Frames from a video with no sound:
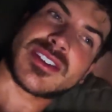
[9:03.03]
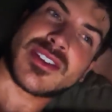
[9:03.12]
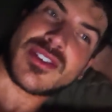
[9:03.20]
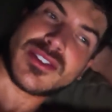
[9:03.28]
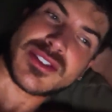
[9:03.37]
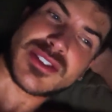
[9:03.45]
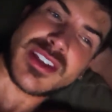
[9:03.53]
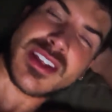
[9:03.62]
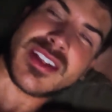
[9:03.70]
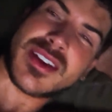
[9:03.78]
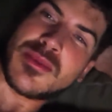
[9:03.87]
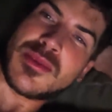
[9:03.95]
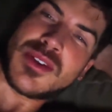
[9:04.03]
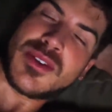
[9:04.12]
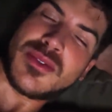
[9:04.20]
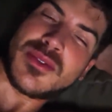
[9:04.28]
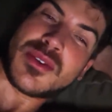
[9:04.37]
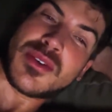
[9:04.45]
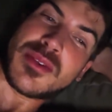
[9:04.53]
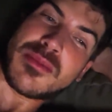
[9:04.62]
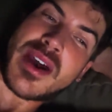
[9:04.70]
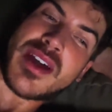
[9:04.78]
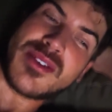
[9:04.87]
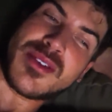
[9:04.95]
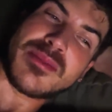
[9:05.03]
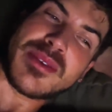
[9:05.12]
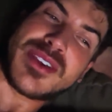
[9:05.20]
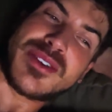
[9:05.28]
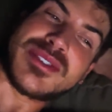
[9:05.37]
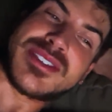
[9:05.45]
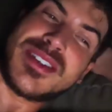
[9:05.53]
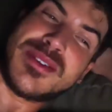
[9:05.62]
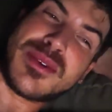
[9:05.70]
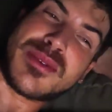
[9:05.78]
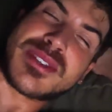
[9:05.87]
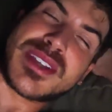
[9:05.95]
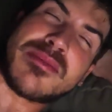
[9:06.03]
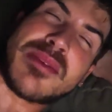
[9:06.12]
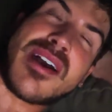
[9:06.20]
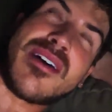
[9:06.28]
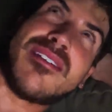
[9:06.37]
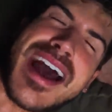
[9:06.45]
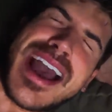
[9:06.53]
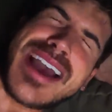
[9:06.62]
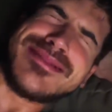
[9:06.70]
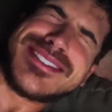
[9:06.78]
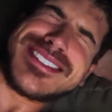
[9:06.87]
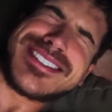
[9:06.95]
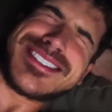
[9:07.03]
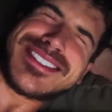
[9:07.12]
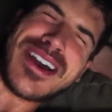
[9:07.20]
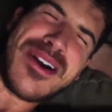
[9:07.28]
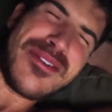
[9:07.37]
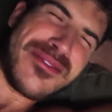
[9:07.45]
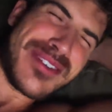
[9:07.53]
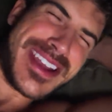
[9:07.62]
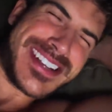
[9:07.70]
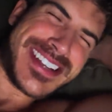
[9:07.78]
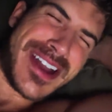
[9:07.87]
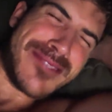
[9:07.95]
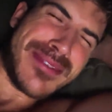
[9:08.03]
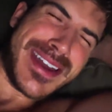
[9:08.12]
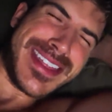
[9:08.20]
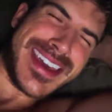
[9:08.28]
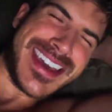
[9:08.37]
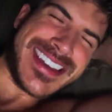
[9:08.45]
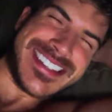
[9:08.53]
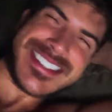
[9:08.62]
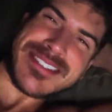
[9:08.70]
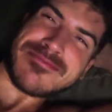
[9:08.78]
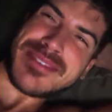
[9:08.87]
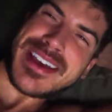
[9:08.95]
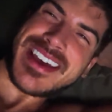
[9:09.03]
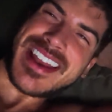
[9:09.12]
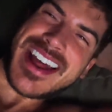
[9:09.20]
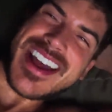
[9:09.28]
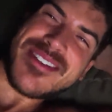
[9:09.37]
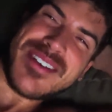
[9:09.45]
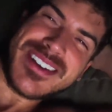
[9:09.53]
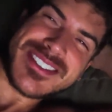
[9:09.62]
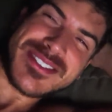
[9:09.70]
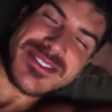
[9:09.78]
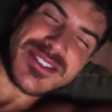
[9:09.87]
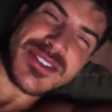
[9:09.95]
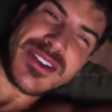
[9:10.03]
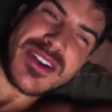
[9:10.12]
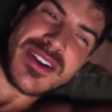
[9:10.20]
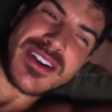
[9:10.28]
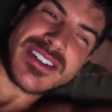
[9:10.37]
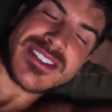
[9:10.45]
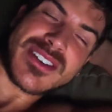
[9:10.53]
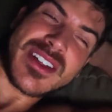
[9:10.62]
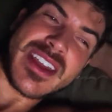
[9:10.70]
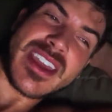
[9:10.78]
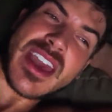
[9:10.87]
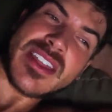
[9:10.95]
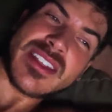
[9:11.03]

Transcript: They're also saying like when you go to the bathroom, like you see worms come out. I'm so freaked out by this, but I'm also so curious. They're like, yeah,